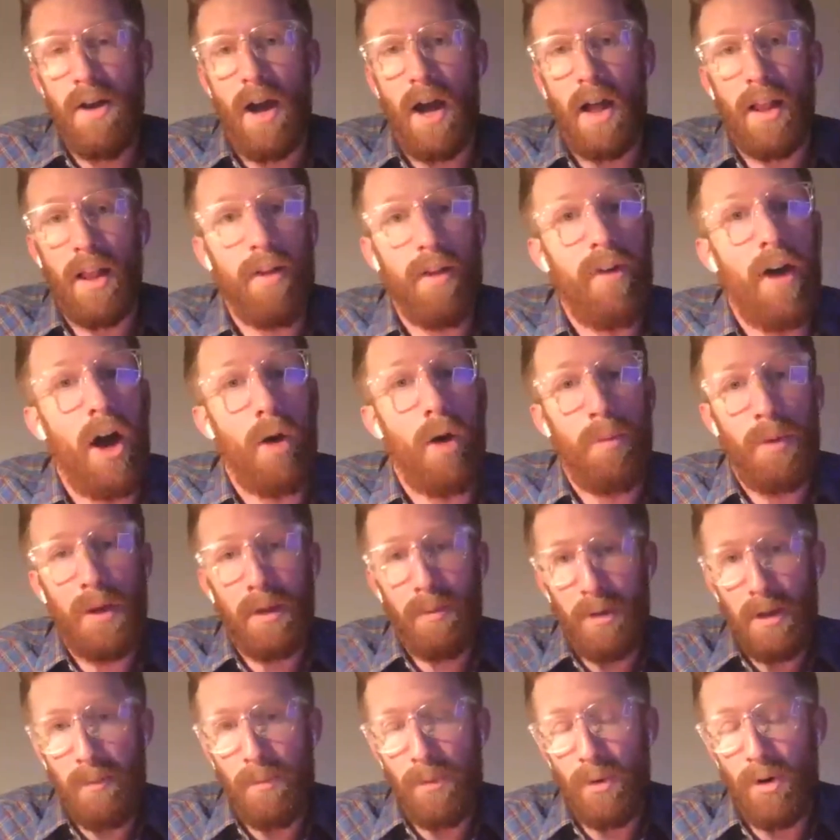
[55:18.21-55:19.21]
I love
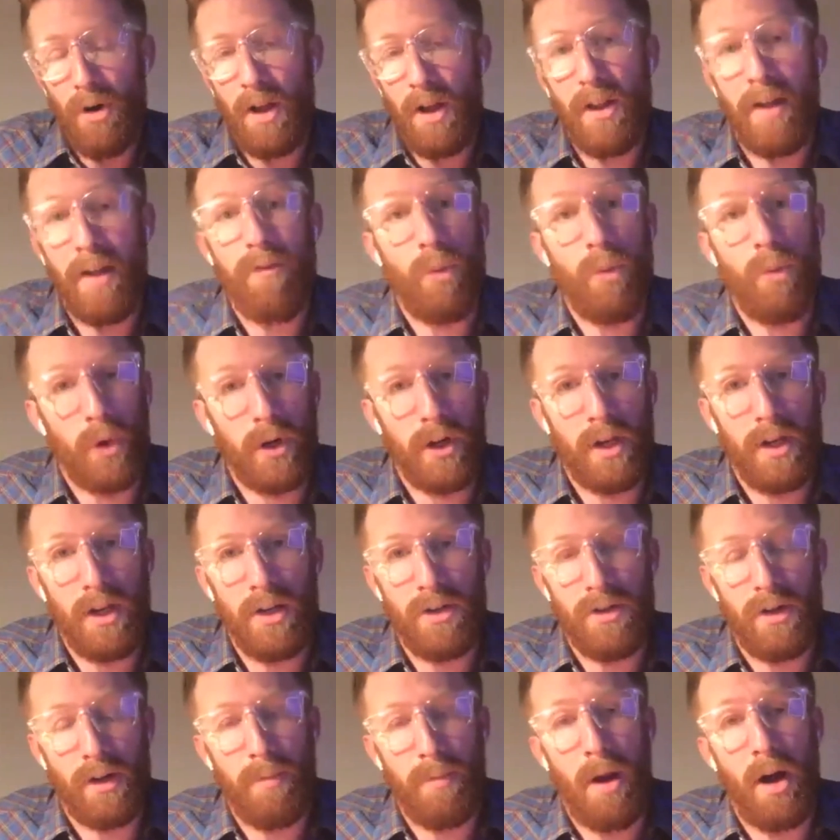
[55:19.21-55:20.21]
helping people. I love working on
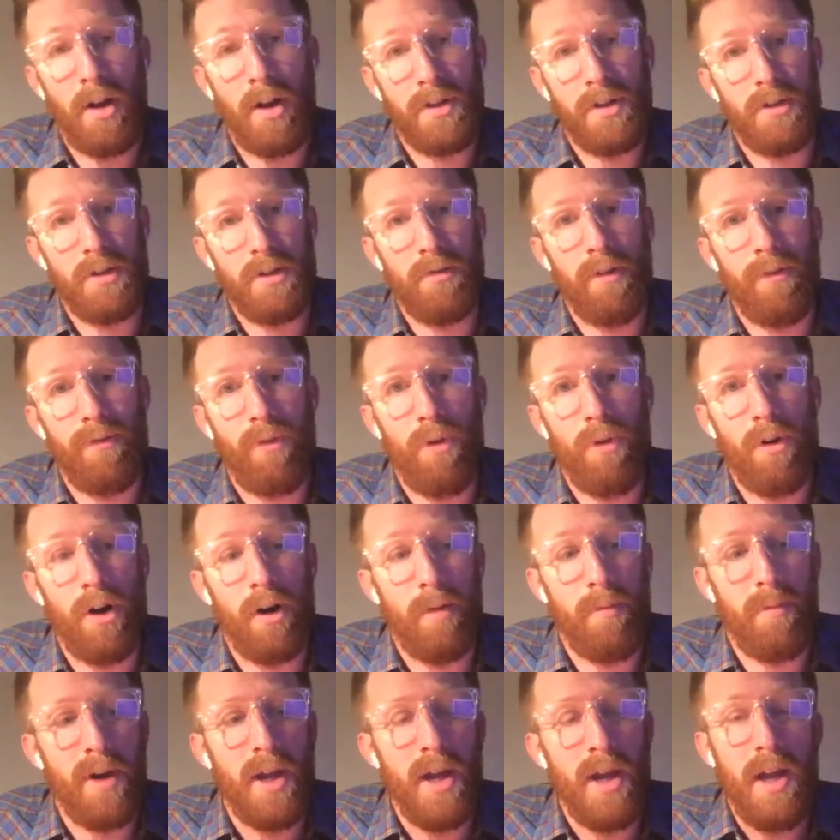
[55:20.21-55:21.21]
drug policy
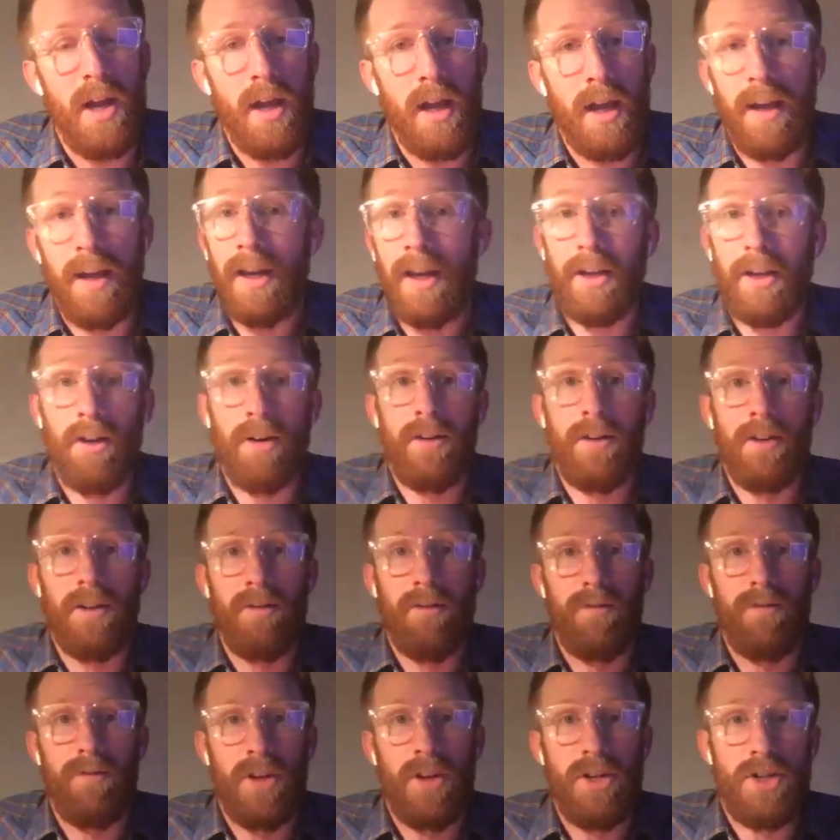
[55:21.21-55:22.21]
reform, and I couldn't
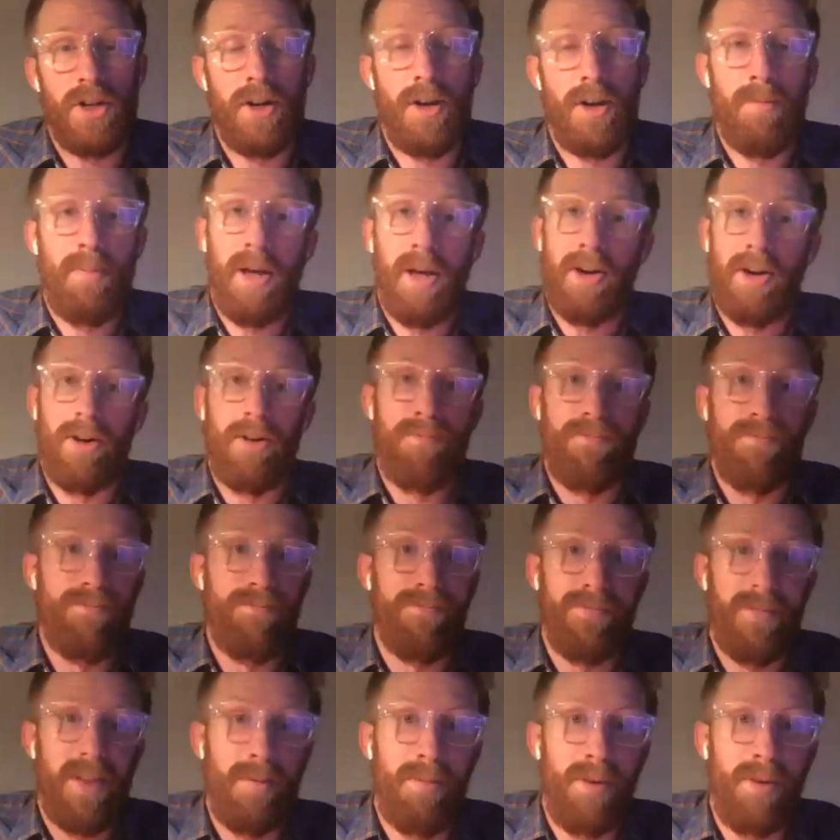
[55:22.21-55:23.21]
envision a better
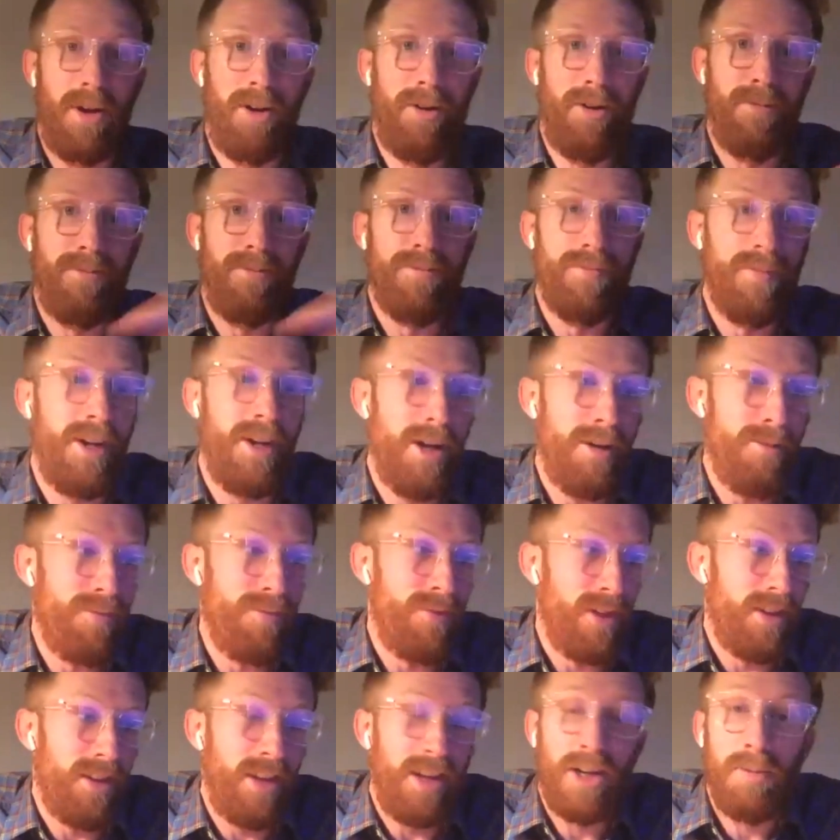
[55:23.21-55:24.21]
thing
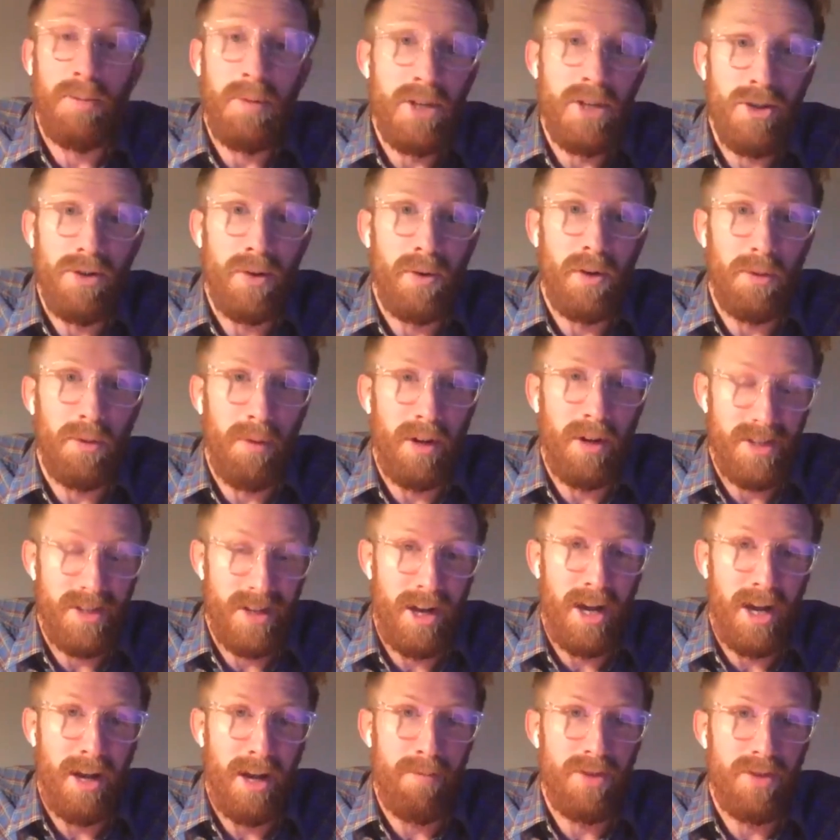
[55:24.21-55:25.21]
that I could be doing with my
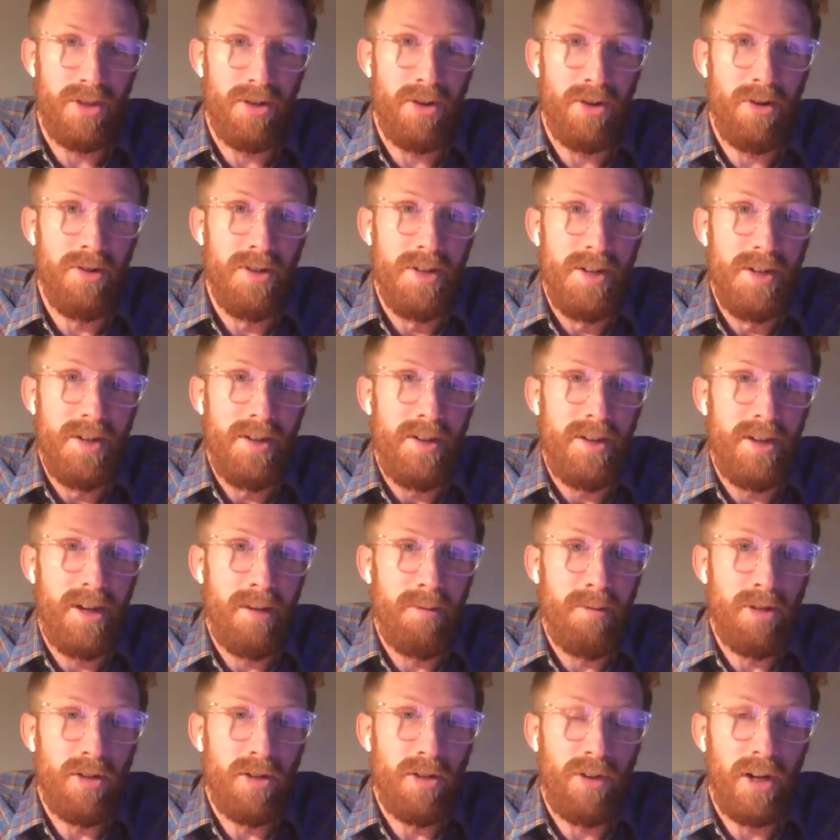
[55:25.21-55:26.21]
time. So
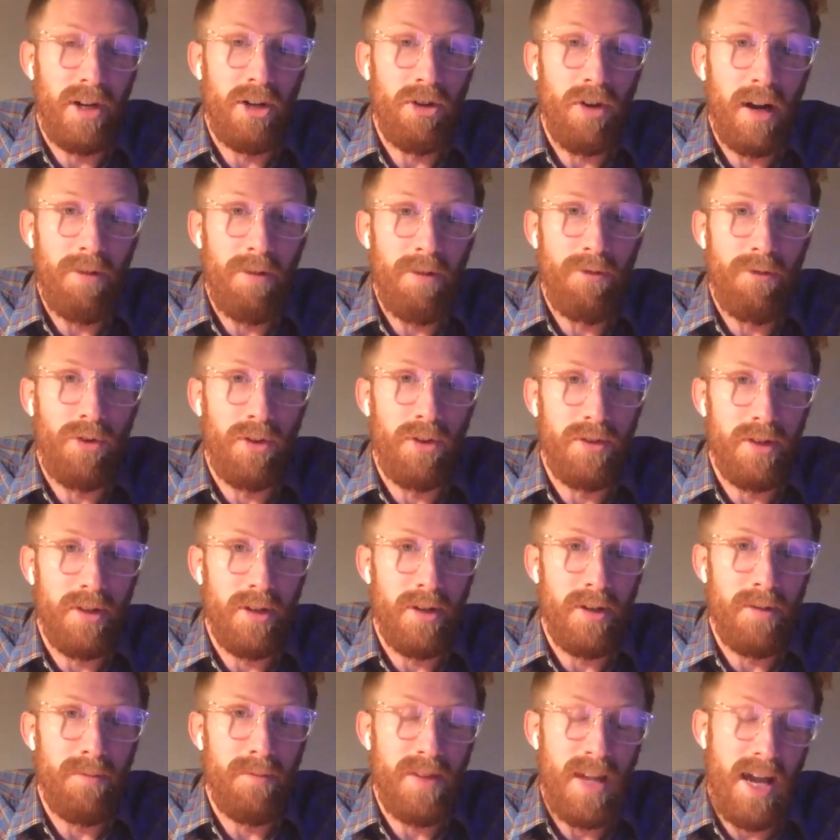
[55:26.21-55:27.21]
I'm just very grateful
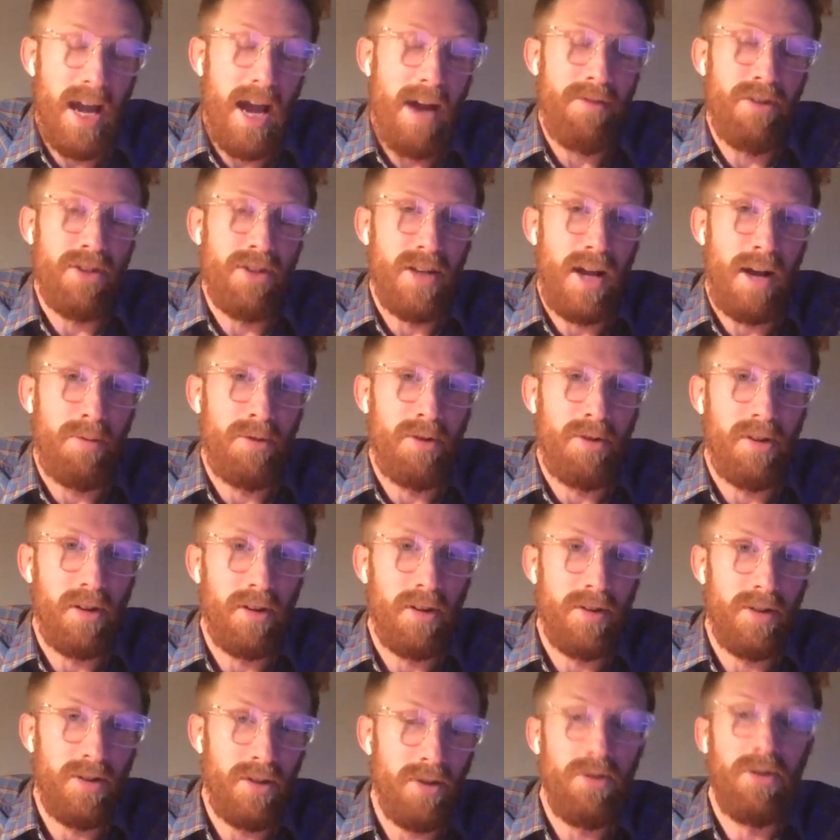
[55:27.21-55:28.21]
to have this
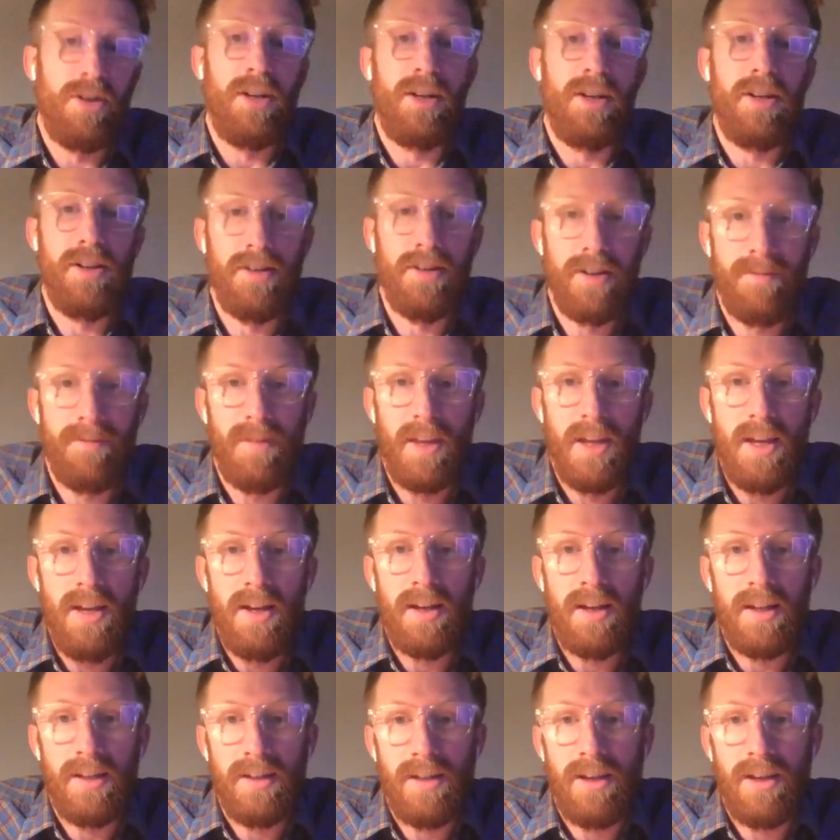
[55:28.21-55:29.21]
opportunity to
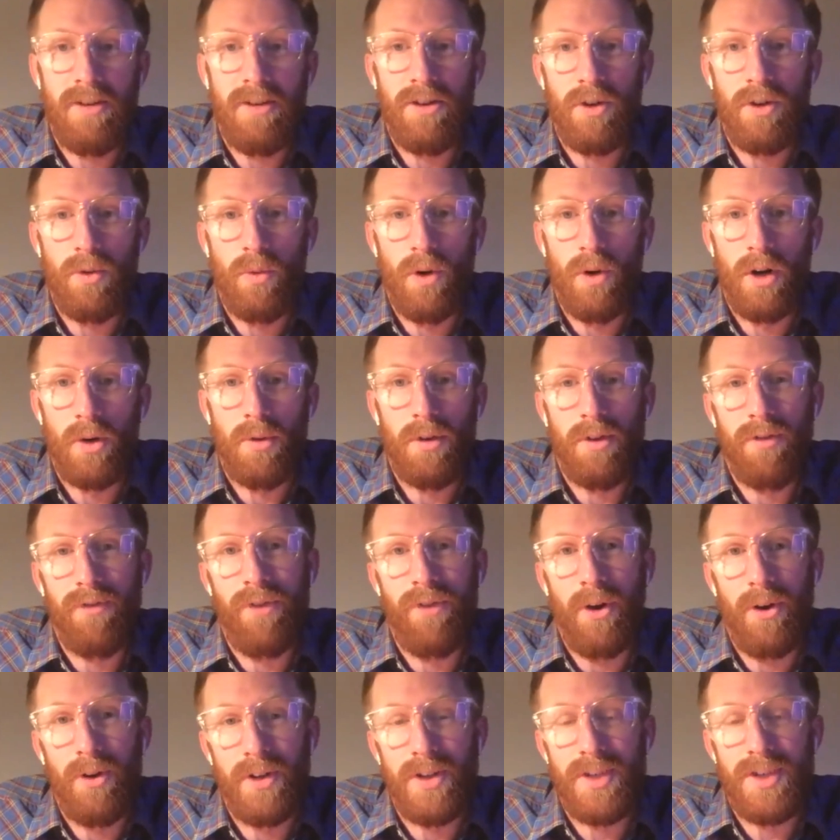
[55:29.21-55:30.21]
continue to work with
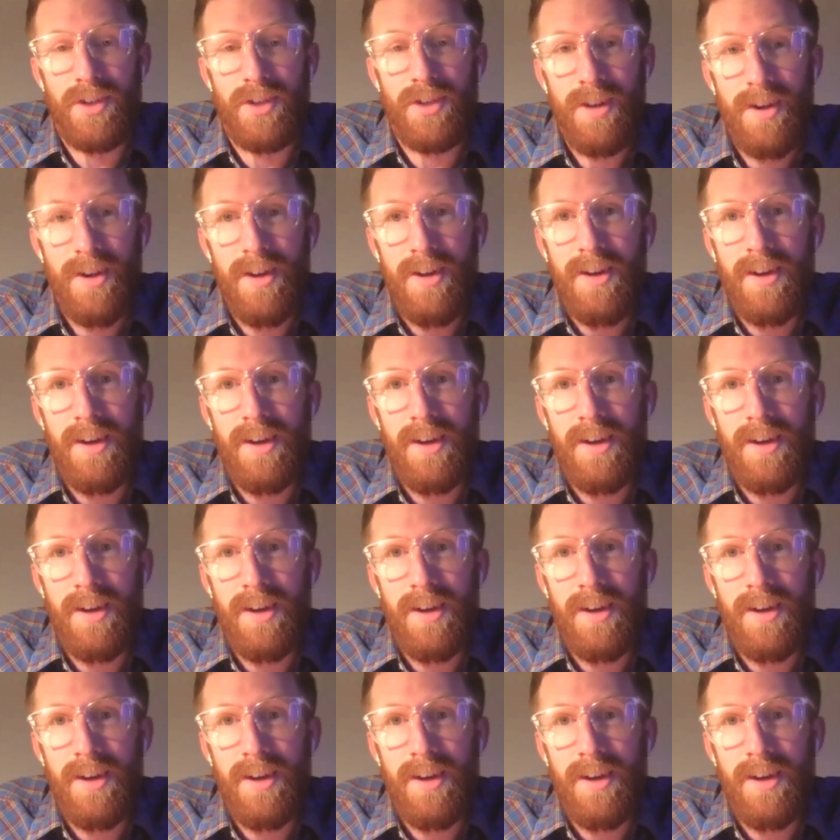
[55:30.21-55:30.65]
folks.